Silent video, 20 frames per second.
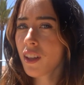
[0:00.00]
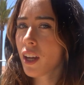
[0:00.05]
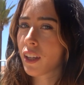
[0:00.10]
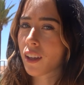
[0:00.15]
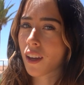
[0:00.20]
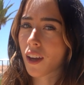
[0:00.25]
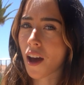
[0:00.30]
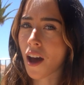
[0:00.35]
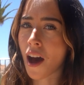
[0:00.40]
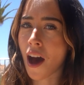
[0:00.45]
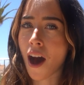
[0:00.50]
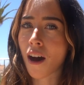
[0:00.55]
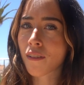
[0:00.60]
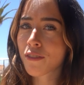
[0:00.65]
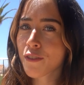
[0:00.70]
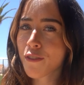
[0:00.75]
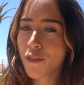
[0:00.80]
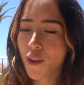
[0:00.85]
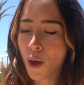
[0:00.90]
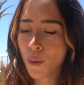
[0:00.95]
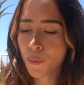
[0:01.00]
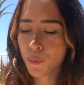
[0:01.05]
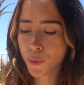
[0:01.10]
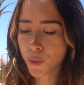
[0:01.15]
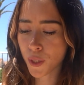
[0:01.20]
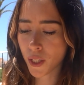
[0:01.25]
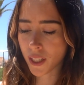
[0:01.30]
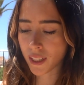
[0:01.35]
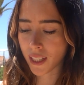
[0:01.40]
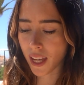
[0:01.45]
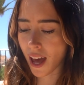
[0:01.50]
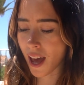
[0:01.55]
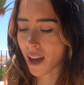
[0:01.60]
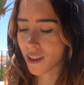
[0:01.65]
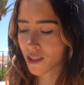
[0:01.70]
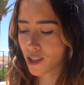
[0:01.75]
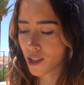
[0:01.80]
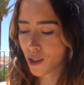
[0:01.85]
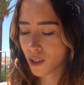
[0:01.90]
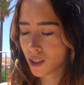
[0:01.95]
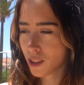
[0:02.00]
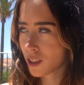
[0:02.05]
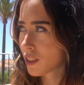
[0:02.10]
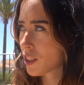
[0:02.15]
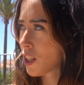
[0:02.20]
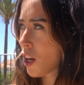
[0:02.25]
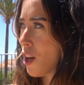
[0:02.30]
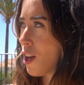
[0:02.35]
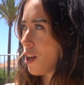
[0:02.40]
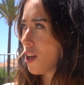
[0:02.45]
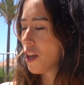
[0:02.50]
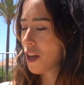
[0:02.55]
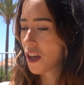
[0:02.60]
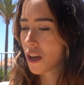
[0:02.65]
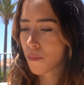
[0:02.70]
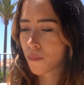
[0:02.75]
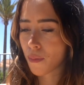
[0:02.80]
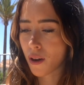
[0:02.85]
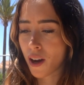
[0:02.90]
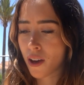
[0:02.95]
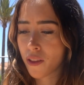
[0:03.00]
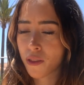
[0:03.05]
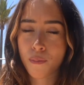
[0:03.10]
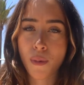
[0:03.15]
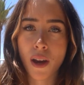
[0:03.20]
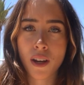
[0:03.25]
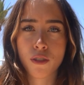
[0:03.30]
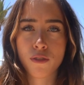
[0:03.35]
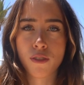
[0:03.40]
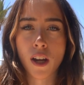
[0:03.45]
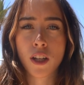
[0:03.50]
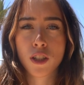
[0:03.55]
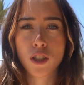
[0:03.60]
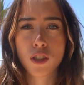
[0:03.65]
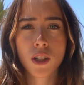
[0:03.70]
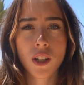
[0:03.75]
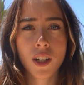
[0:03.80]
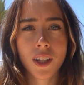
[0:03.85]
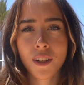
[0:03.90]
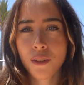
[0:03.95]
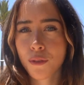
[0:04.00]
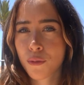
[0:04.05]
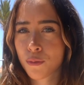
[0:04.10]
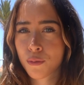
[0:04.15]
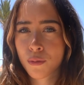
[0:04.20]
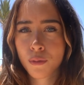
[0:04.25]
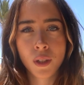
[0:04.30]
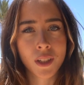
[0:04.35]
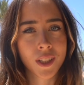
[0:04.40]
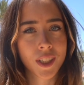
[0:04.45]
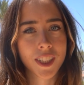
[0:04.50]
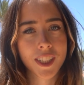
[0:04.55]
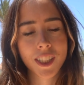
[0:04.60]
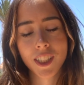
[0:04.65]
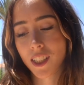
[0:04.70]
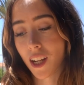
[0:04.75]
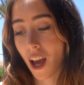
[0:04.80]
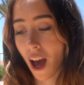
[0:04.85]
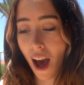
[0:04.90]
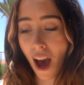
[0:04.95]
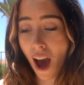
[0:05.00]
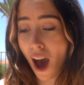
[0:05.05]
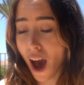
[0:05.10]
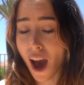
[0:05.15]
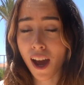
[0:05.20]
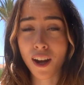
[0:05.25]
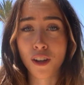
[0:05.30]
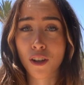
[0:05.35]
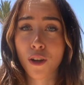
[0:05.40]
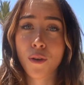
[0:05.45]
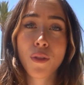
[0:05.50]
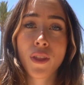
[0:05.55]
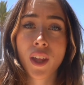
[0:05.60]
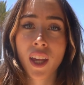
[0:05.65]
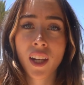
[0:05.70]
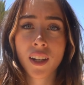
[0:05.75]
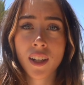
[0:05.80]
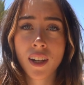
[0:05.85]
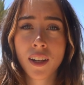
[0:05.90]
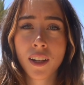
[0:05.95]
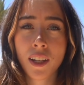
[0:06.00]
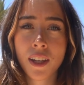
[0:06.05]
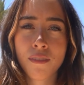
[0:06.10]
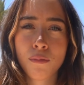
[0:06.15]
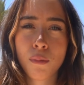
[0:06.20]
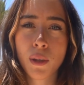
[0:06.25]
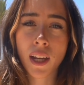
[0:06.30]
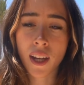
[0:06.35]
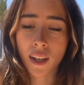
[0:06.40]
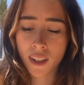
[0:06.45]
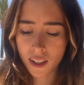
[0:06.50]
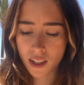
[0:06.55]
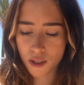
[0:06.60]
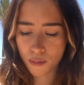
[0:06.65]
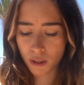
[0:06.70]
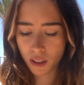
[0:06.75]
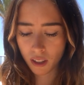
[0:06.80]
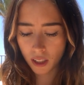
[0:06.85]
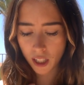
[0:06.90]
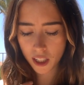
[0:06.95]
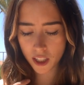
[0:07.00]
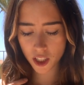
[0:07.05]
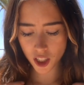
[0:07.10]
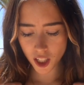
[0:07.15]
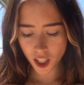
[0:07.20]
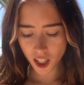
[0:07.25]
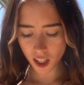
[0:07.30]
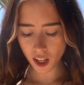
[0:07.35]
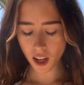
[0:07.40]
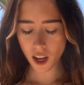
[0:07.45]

like half of them were cancelled by the manufacturer, which I don't know, they didn't give me an explanation,